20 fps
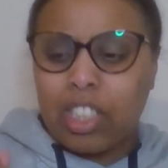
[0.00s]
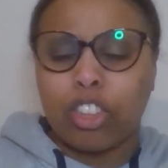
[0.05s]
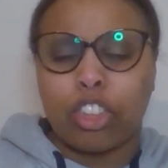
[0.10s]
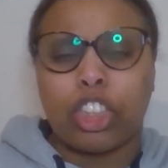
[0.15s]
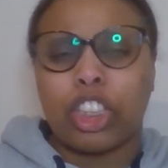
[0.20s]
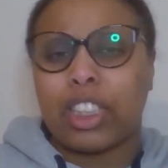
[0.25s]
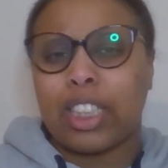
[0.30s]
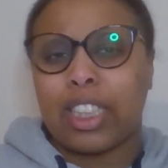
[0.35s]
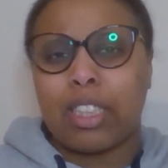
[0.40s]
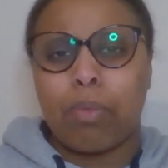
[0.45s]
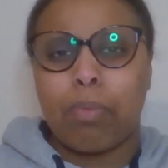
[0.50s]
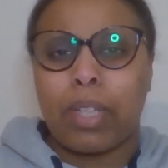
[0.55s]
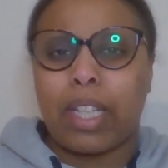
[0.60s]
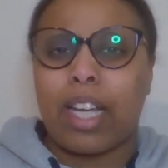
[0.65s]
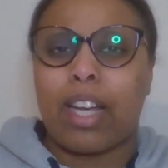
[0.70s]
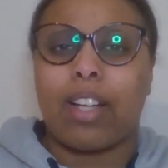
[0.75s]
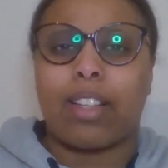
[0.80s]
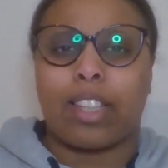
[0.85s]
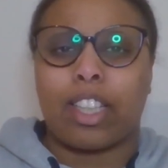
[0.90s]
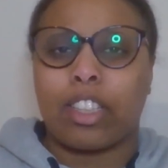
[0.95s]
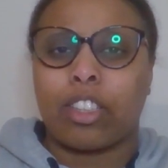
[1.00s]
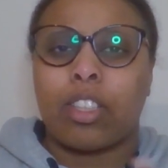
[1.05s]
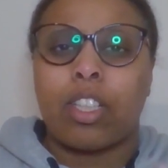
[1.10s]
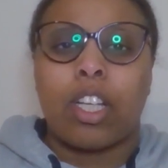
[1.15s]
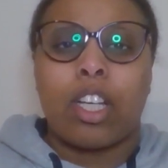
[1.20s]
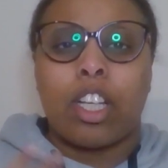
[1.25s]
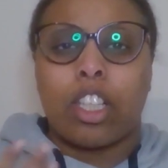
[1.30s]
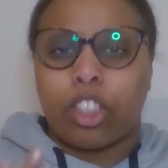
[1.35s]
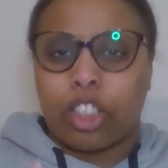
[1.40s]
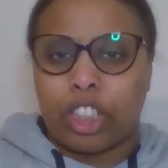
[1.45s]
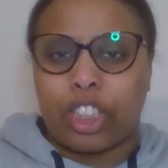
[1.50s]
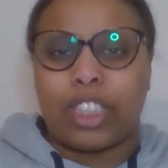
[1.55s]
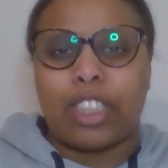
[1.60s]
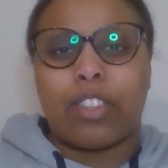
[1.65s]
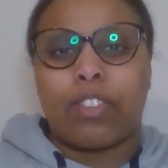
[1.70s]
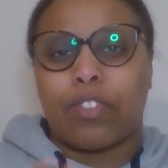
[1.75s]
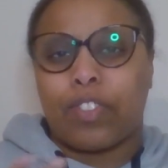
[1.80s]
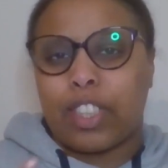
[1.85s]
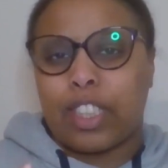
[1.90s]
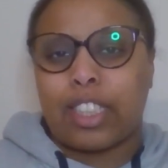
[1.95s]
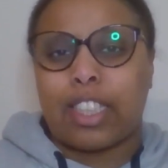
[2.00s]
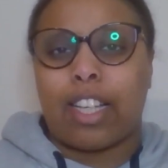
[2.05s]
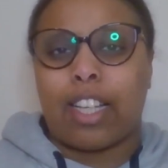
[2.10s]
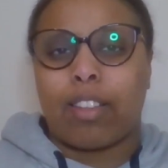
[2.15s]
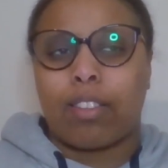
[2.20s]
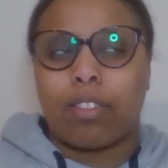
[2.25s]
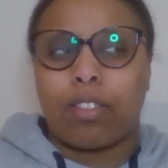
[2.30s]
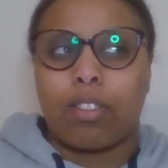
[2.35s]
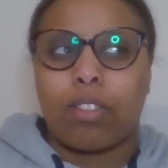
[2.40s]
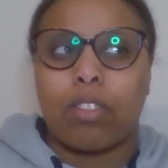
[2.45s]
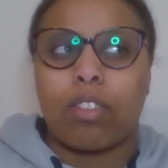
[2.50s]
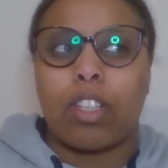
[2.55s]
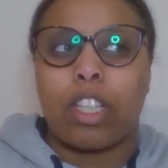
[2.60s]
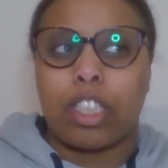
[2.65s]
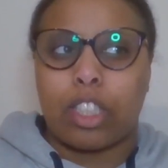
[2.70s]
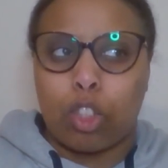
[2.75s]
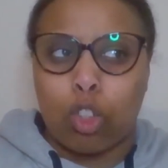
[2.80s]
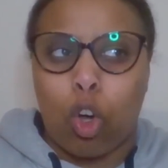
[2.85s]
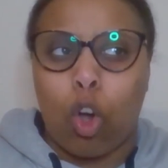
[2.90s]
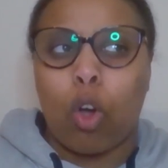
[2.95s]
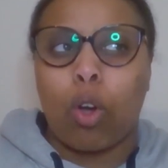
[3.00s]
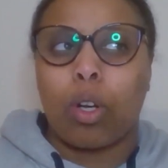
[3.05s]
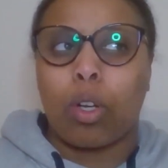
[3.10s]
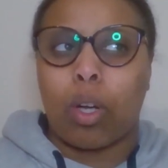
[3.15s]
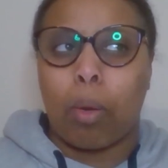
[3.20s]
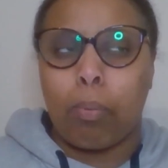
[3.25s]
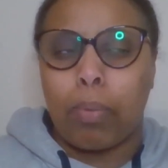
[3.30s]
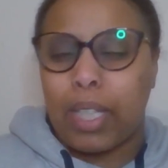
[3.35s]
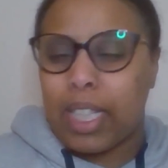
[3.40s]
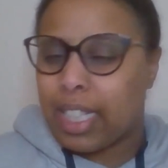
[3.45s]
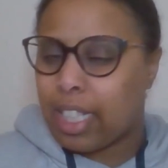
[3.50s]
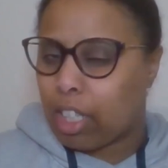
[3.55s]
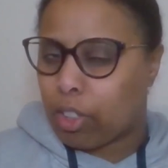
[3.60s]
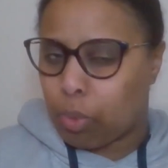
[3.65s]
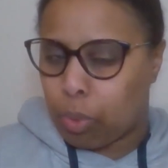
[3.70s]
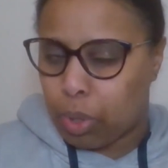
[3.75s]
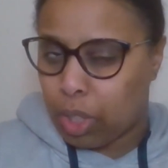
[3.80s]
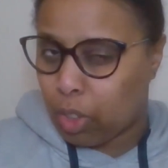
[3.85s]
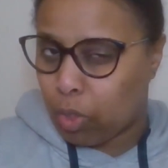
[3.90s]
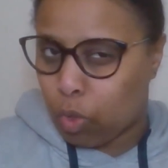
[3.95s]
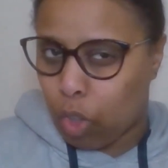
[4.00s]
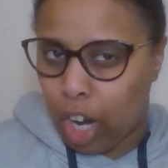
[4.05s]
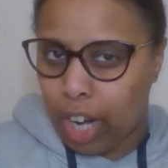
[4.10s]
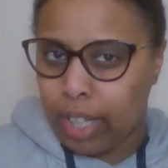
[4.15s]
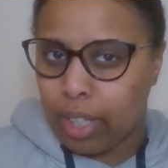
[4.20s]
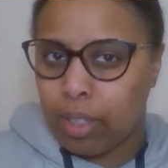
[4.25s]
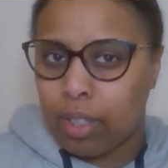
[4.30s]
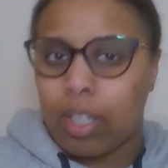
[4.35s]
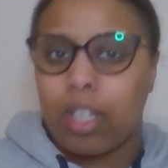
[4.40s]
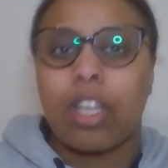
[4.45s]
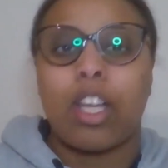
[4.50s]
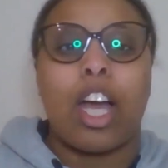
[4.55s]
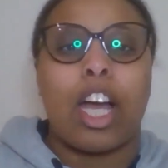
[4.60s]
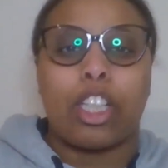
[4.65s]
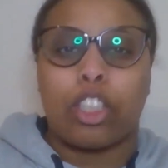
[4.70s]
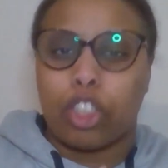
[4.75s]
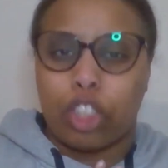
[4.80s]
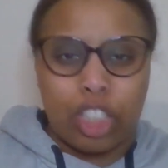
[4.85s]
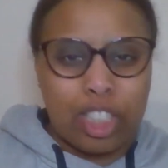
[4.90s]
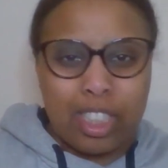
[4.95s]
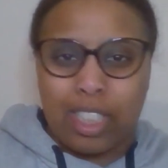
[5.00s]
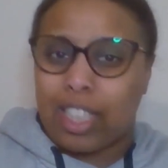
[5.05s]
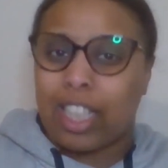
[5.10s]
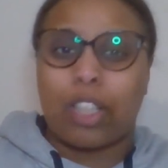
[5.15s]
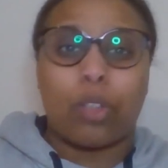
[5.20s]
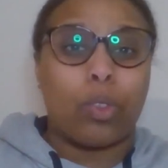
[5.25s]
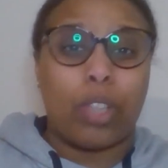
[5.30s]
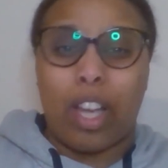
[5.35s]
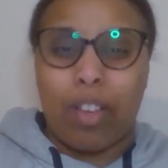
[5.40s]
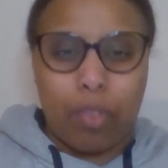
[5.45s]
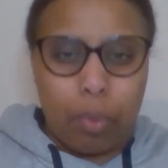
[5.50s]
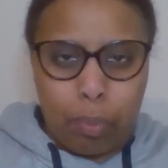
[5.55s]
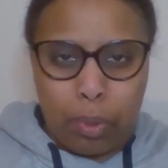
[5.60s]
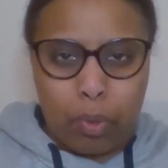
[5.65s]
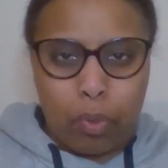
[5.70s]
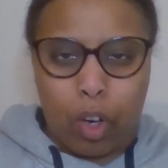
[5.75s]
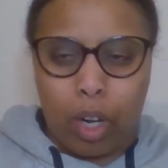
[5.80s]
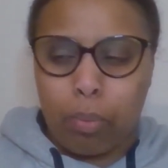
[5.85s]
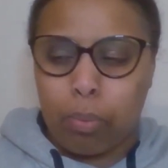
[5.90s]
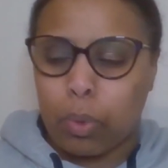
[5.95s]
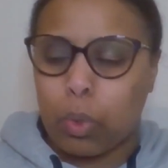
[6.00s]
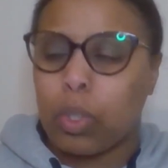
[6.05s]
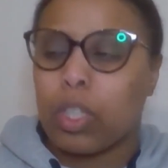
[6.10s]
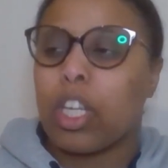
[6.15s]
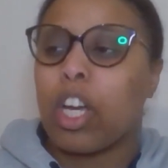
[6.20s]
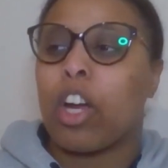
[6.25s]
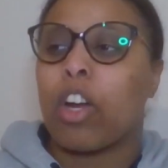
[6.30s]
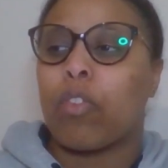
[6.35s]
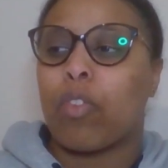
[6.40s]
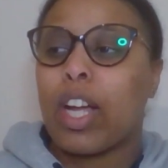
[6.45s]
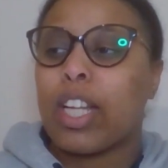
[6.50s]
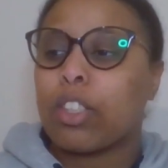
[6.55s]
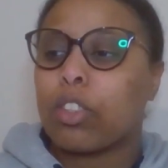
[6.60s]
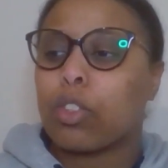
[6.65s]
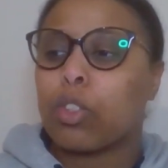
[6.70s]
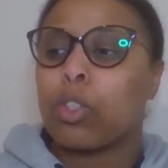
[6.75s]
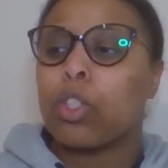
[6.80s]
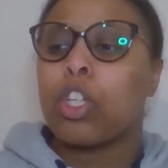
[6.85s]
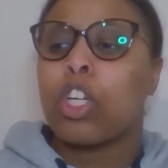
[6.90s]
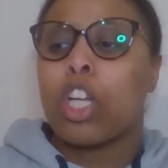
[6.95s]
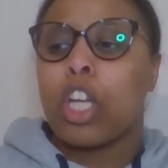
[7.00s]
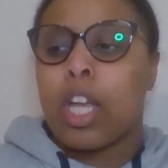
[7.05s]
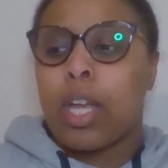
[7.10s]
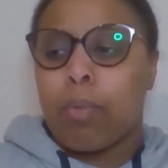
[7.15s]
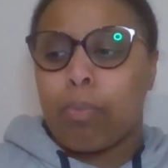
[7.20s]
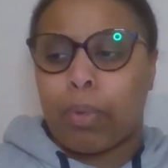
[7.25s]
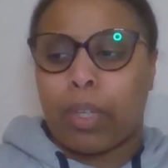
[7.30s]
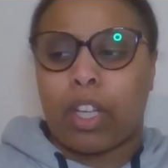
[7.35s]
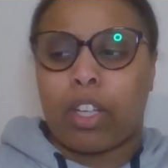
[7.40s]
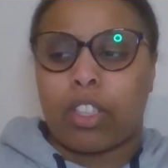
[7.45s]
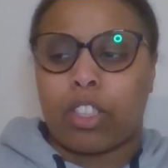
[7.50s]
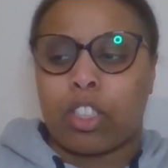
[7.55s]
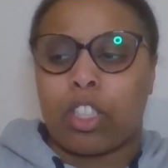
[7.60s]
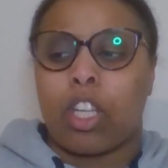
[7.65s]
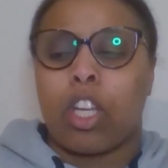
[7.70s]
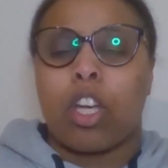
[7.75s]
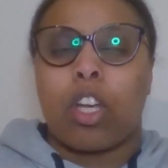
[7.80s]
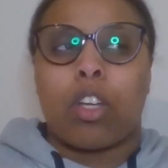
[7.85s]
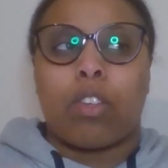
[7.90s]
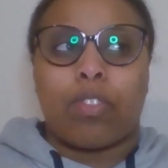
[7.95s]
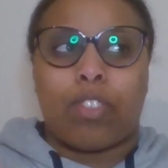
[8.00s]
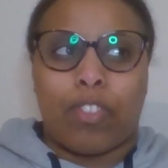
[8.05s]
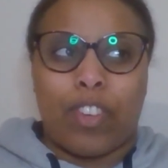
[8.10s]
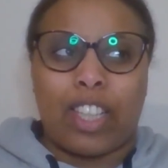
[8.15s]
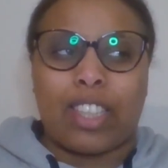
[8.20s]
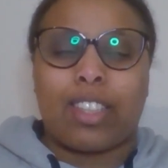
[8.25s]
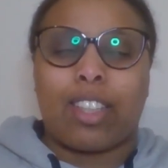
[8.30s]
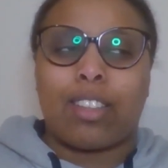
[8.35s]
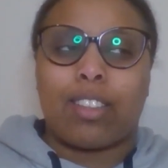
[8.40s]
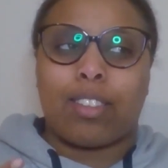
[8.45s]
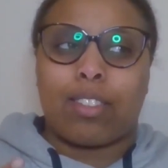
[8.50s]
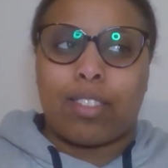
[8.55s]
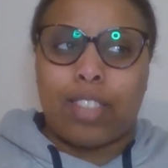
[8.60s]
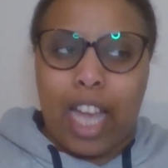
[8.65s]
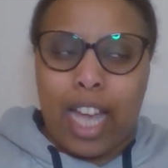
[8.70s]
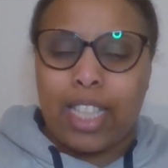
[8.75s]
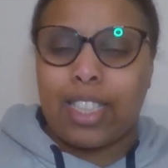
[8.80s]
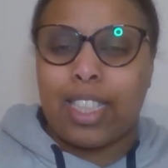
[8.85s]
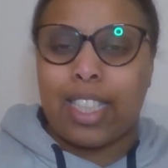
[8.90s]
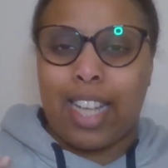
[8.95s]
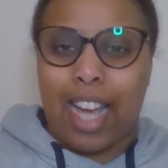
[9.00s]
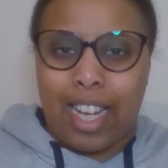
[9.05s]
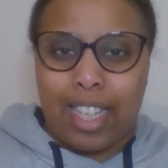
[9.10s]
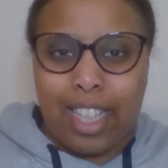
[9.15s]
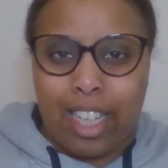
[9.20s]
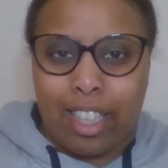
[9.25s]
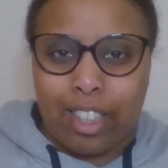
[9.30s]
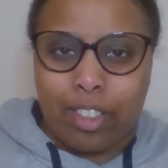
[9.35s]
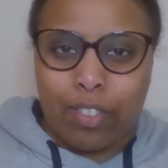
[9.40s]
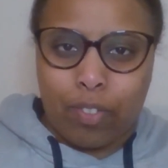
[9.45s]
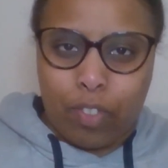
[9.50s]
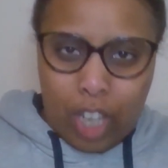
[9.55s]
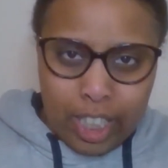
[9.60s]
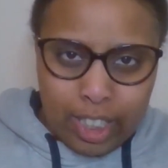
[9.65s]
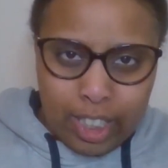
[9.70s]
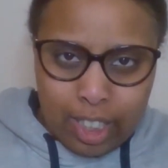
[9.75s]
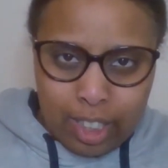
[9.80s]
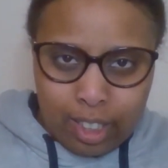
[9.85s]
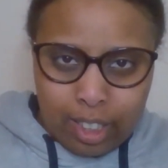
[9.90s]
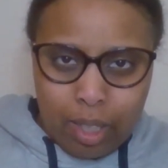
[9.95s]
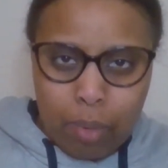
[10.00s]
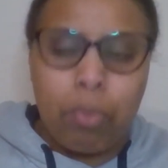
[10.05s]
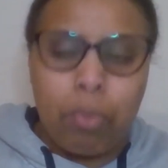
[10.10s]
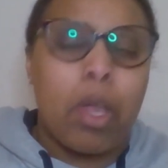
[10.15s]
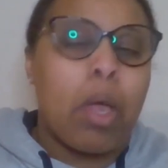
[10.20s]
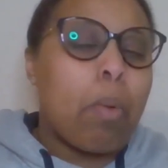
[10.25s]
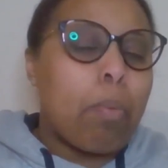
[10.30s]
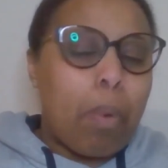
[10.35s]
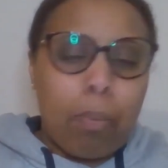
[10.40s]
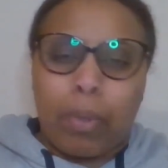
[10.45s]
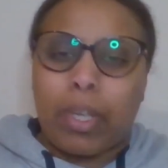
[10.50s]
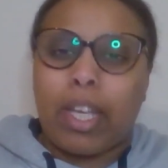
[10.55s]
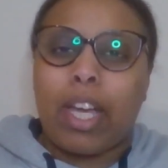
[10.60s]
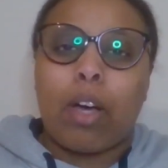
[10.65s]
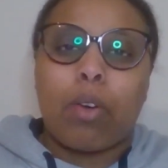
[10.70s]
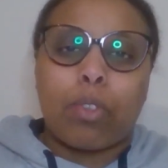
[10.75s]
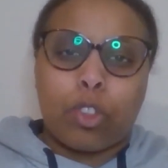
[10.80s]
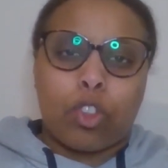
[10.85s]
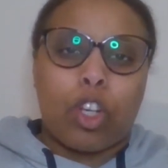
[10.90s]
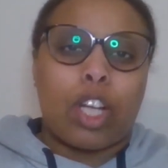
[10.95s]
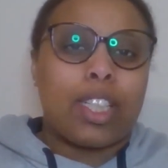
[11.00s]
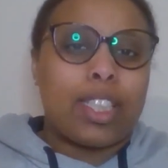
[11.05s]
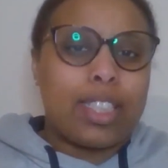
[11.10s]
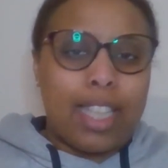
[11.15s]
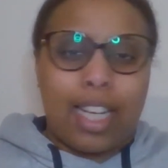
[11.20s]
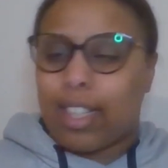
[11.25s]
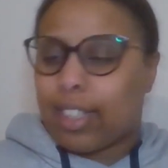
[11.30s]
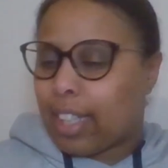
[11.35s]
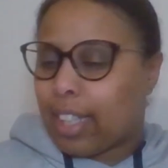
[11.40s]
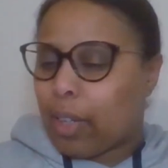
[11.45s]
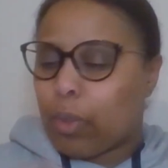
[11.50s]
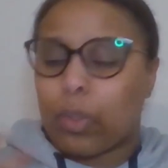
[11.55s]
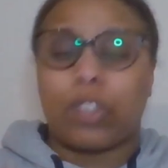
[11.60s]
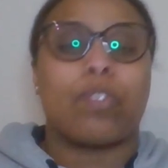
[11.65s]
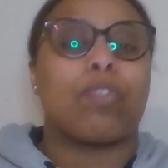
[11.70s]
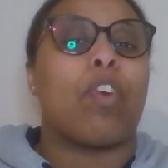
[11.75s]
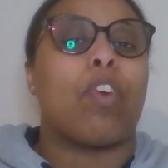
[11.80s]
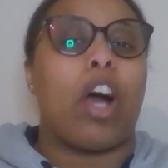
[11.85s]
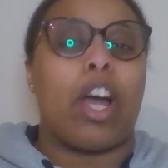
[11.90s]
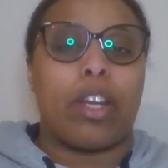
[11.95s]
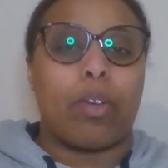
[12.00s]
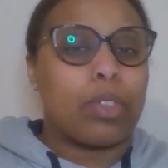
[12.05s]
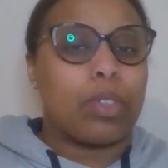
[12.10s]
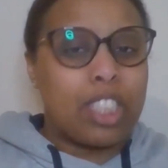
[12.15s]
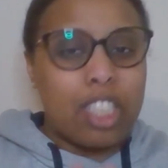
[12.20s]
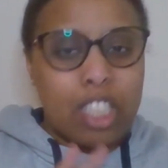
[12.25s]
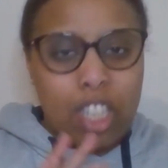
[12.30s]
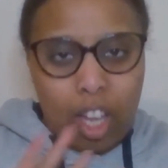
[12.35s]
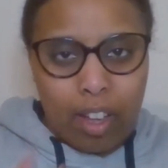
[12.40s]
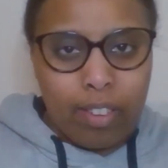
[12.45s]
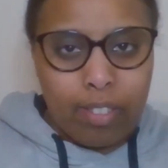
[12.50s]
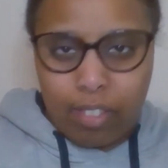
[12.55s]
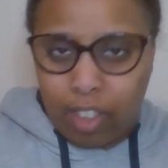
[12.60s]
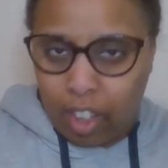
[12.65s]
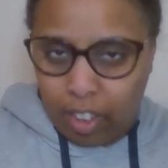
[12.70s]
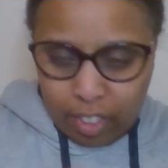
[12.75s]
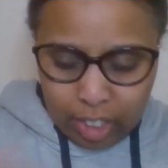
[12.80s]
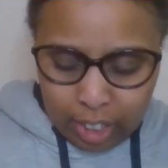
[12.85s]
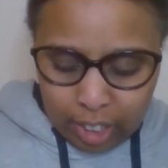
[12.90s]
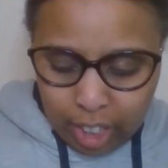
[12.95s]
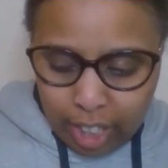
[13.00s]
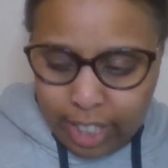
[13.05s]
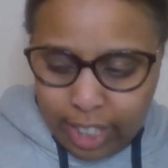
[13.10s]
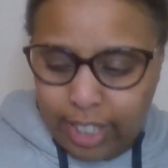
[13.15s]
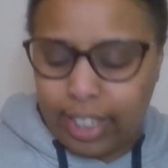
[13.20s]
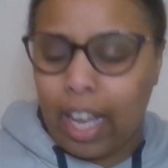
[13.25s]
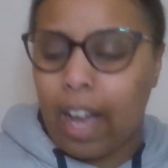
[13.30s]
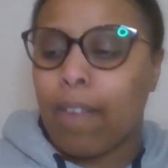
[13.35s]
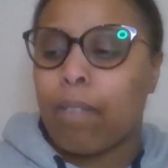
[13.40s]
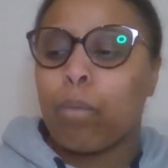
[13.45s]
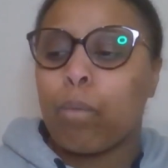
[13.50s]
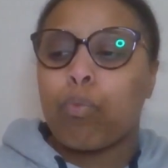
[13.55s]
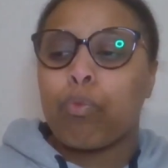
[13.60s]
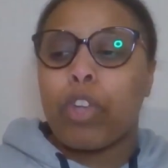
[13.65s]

she said to Miguel that she still feels that it's not completely 100% right, and she doesn't think it will ever be right between her and Randall, because the fact that Tess and Annie had invited them. But Miguel was trying to tell her that it was fine, it was nothing like that.